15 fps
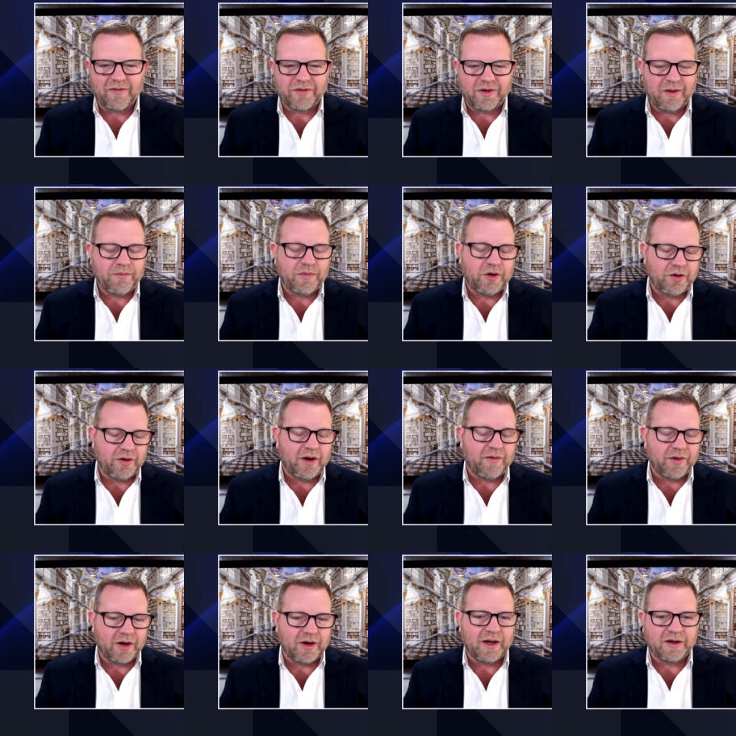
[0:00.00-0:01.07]
Yep, you're never
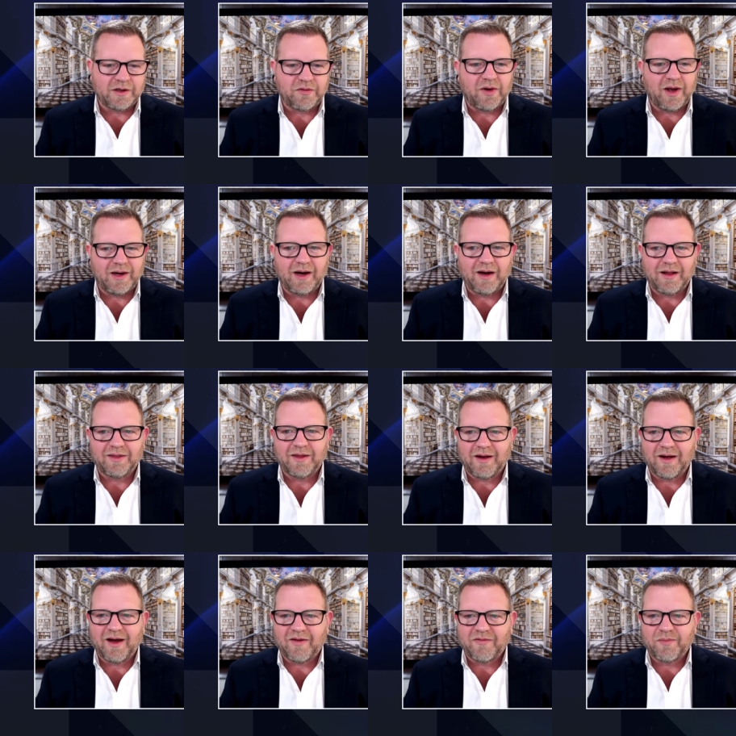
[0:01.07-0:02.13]
going to get to write anything
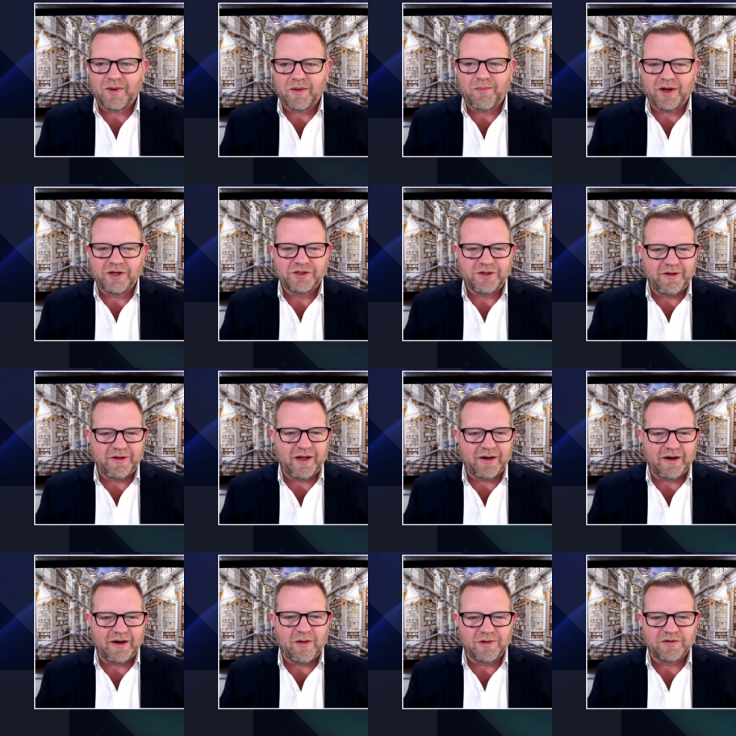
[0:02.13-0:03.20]
off, but a bunch of the
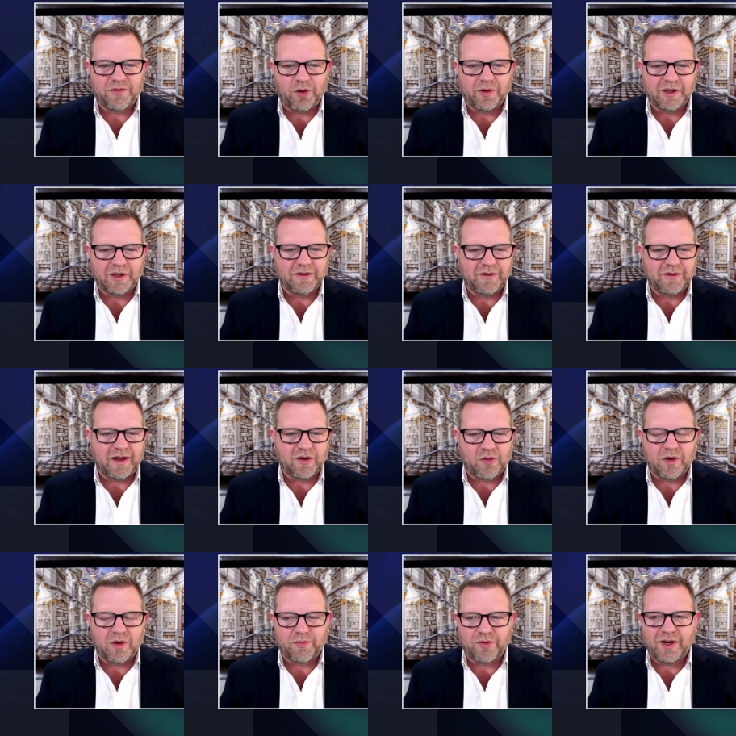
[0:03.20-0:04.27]
income is flowing into that
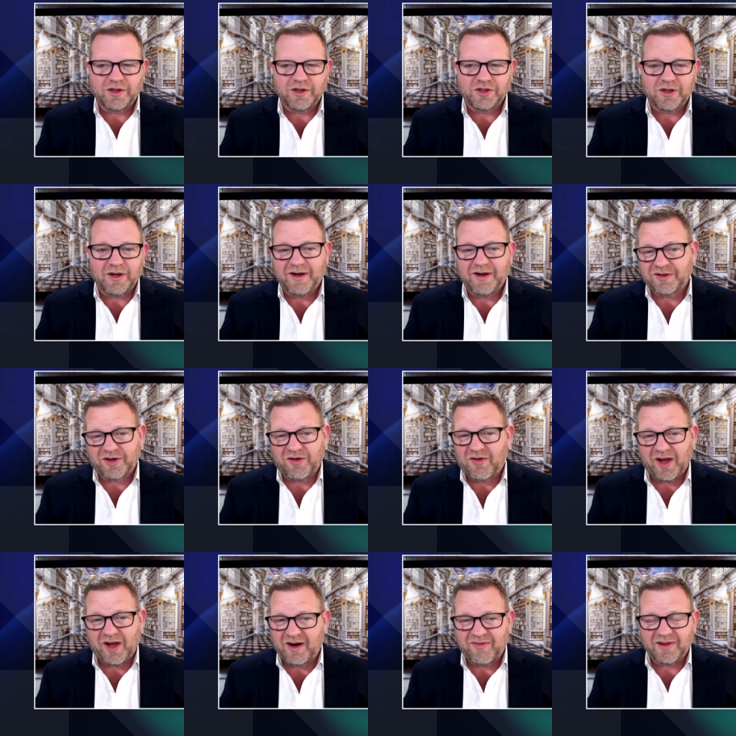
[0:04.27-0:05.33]
corporation and it's going to
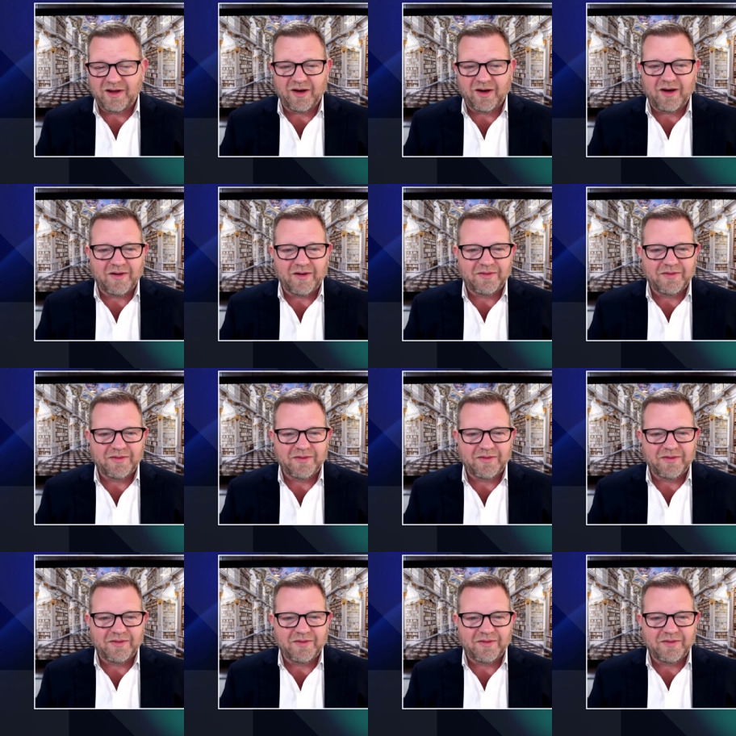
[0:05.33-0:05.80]
write everything off.